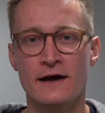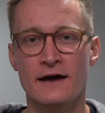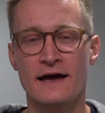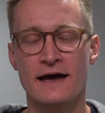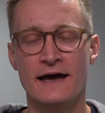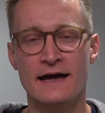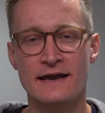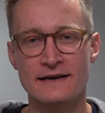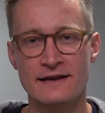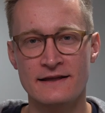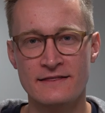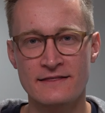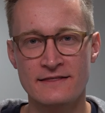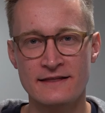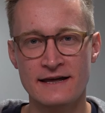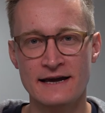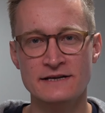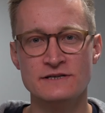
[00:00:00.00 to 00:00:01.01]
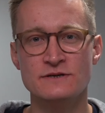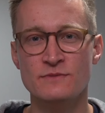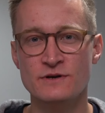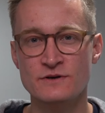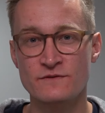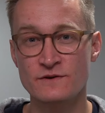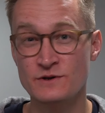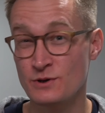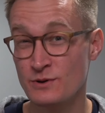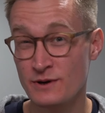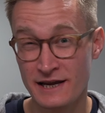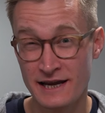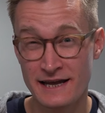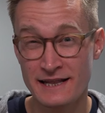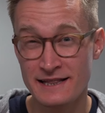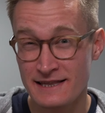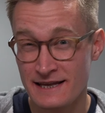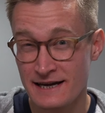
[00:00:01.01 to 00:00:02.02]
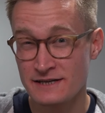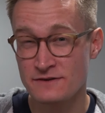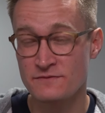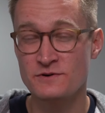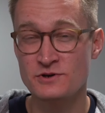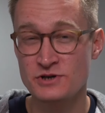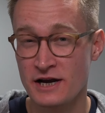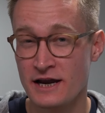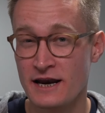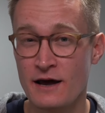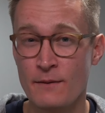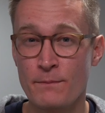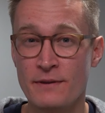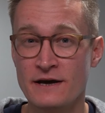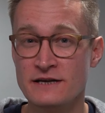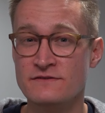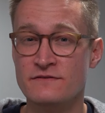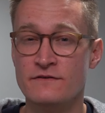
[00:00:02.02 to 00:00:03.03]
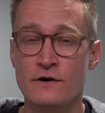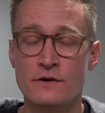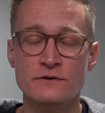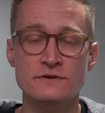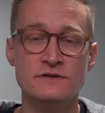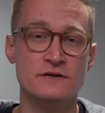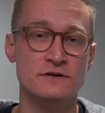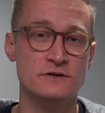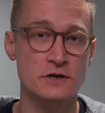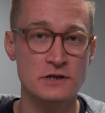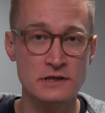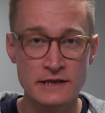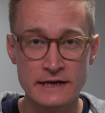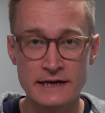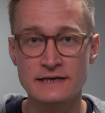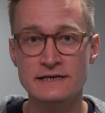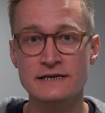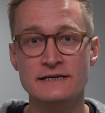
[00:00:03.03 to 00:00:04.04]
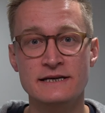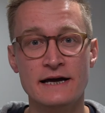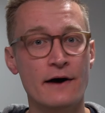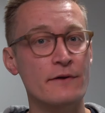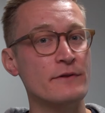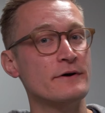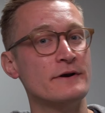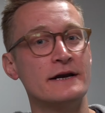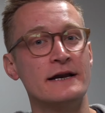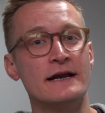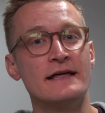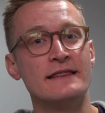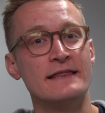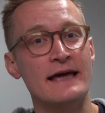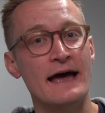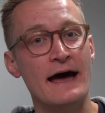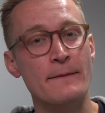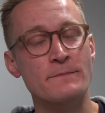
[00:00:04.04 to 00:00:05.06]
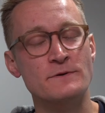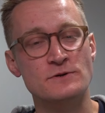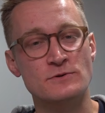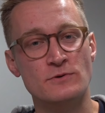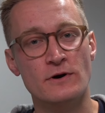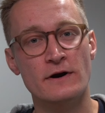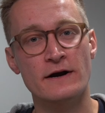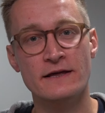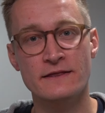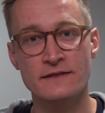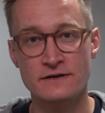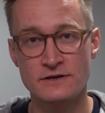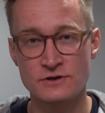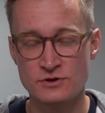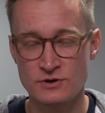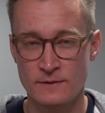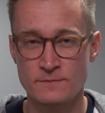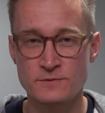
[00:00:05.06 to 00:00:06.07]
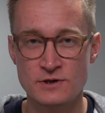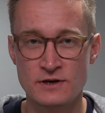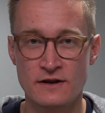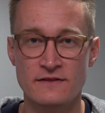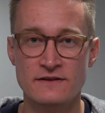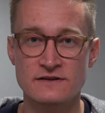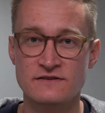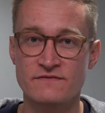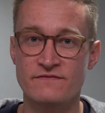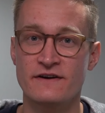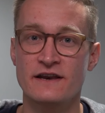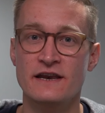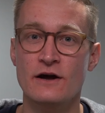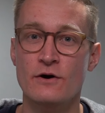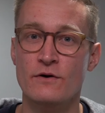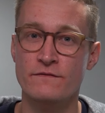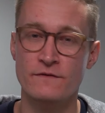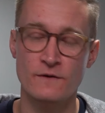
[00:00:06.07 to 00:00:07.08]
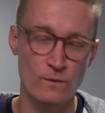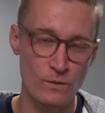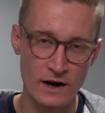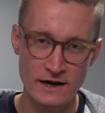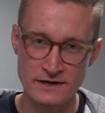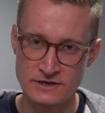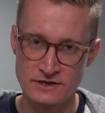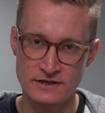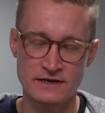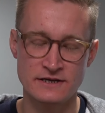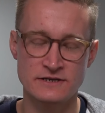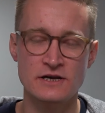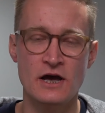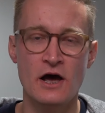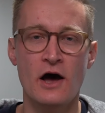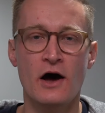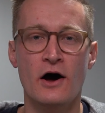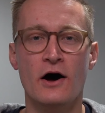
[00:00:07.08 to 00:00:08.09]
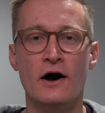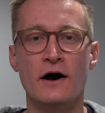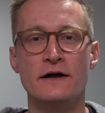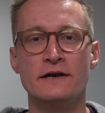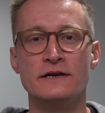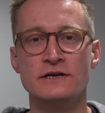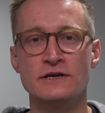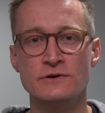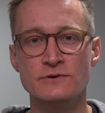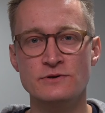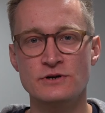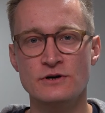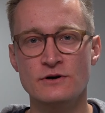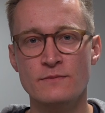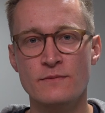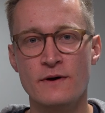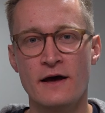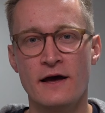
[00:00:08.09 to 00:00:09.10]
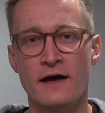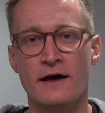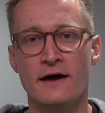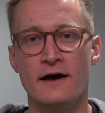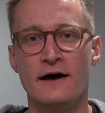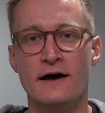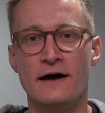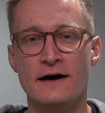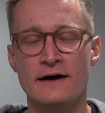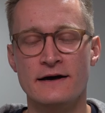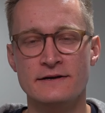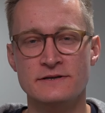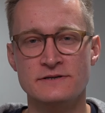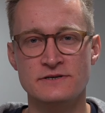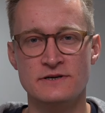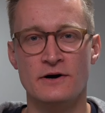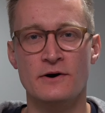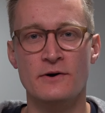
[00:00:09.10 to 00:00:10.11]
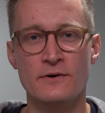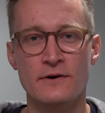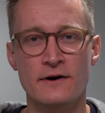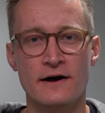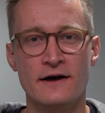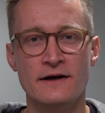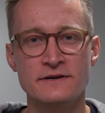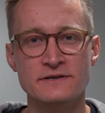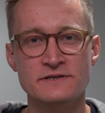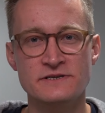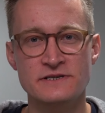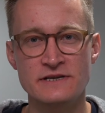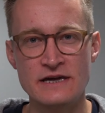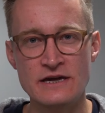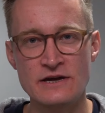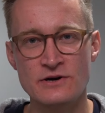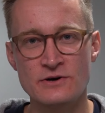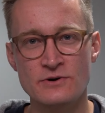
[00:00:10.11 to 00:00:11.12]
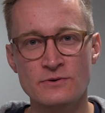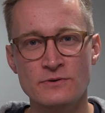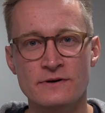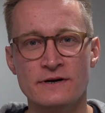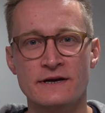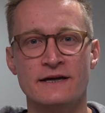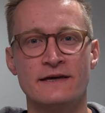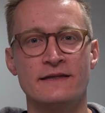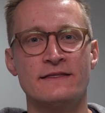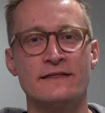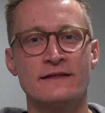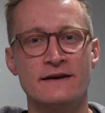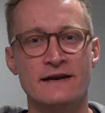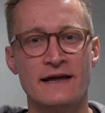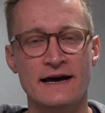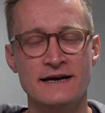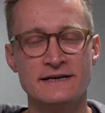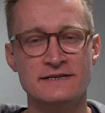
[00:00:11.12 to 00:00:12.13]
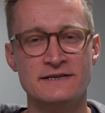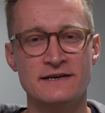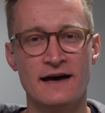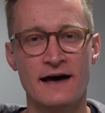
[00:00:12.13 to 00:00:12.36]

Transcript: And thanks so much for tuning in. Thanks for checking out BestPhotos. There's a link to download it in the App Store in the description of this video if you're watching this on YouTube. So I'll see you in the next